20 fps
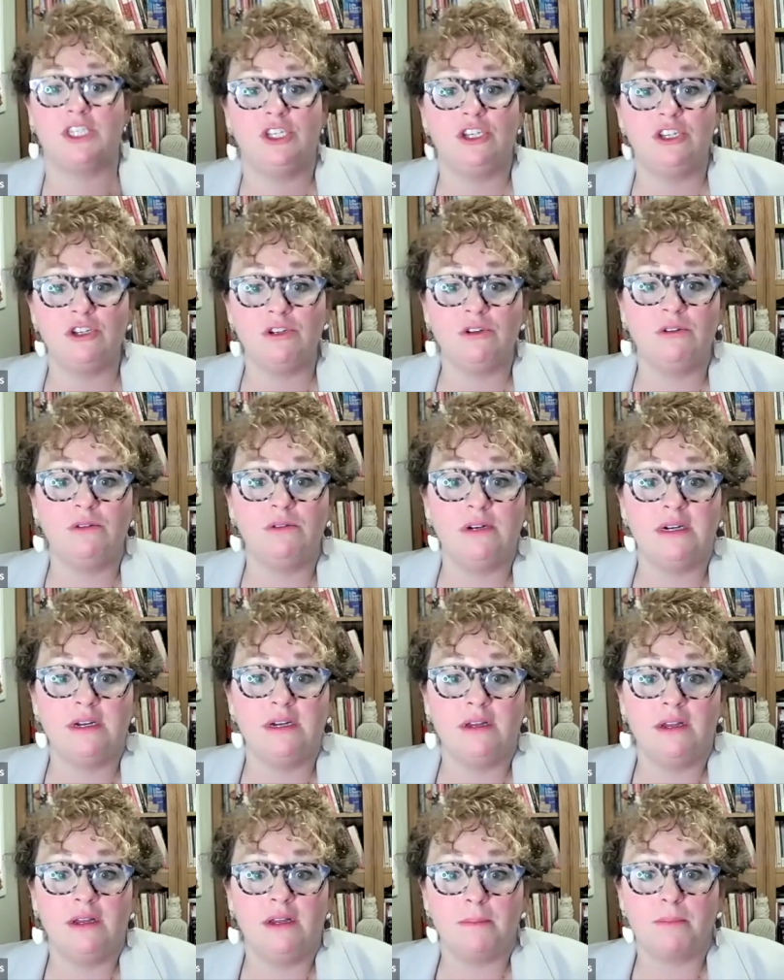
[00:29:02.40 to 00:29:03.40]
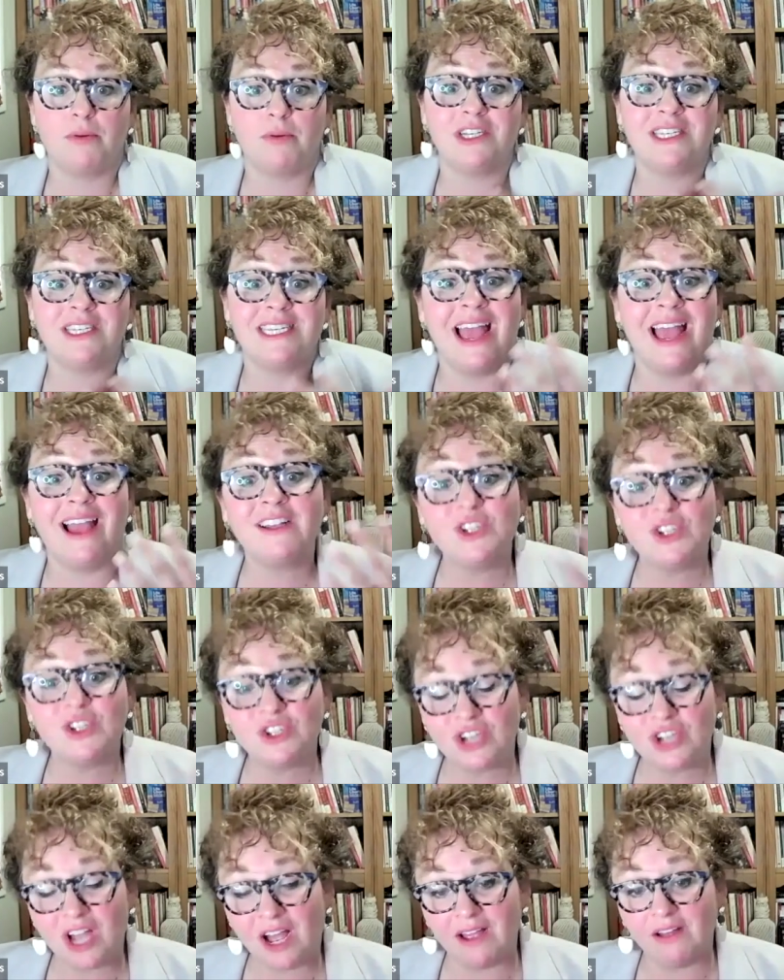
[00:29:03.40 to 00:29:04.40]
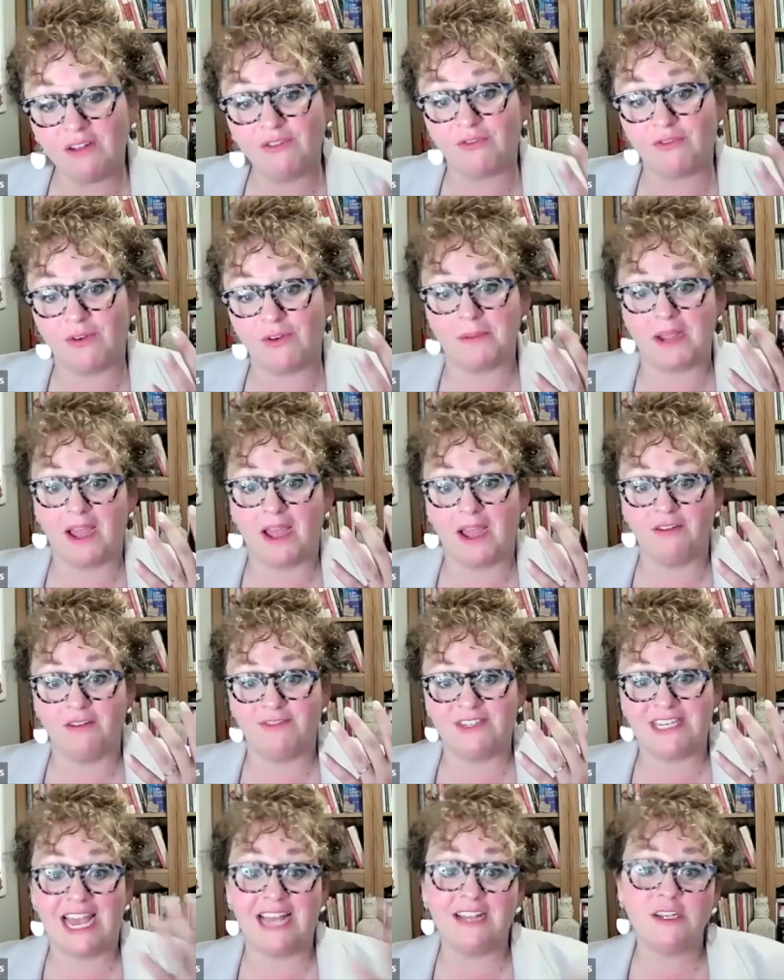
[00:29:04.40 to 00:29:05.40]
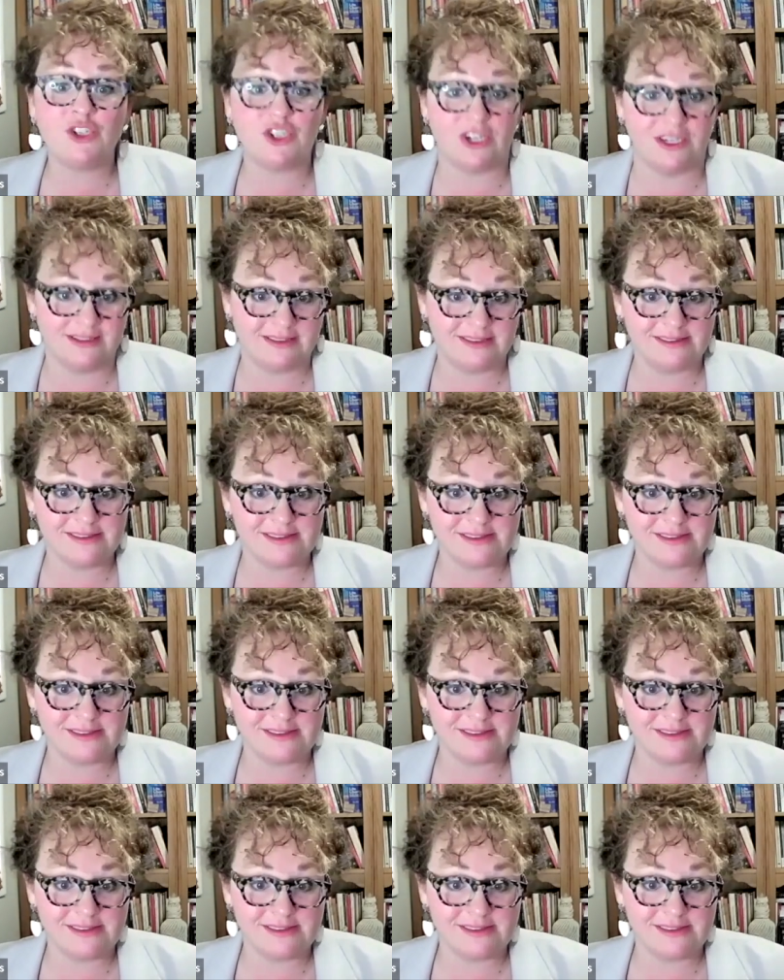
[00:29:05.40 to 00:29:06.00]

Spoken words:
to protect your child from kind of tensions